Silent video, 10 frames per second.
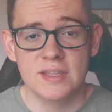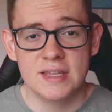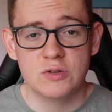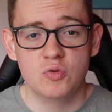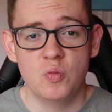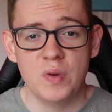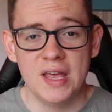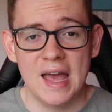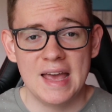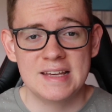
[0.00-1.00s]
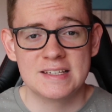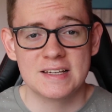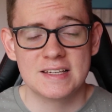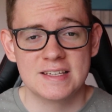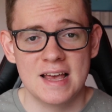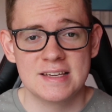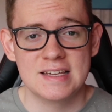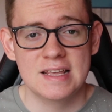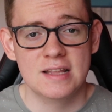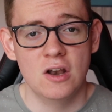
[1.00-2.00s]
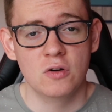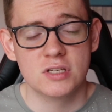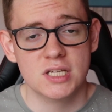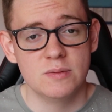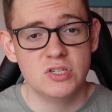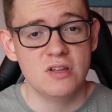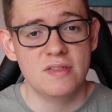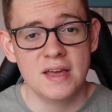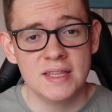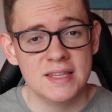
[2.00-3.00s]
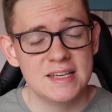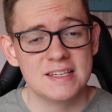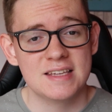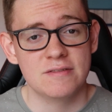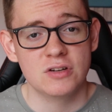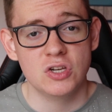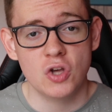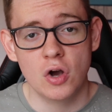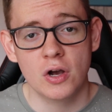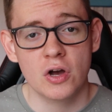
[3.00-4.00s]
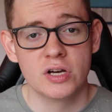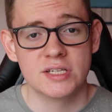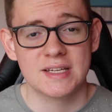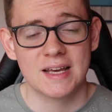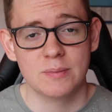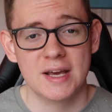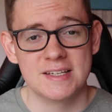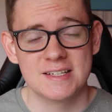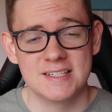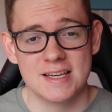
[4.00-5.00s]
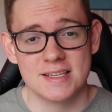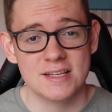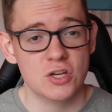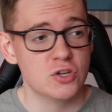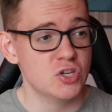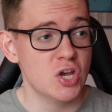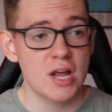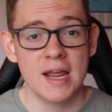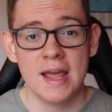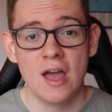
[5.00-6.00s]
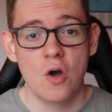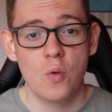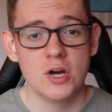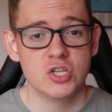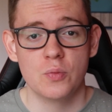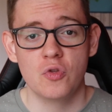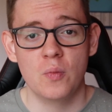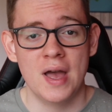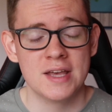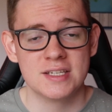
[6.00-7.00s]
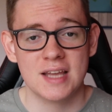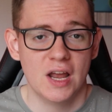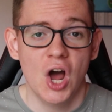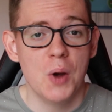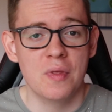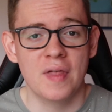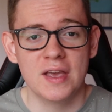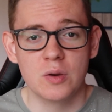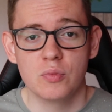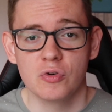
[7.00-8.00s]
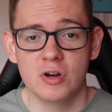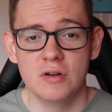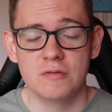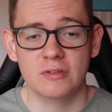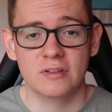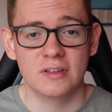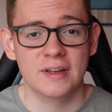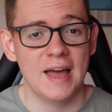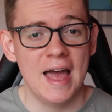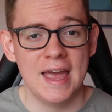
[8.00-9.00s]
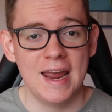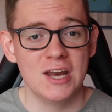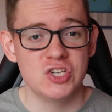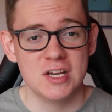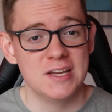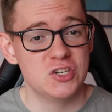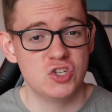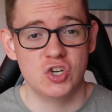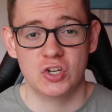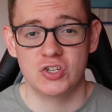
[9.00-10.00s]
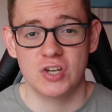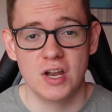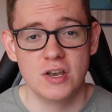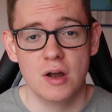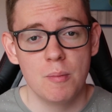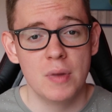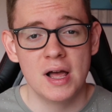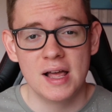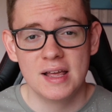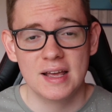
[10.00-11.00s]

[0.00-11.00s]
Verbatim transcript: that this will be a success in the long term? Do you think that these seven young guys can make a success of this? I certainly wish them all the best and hope that they can prove that age is just a number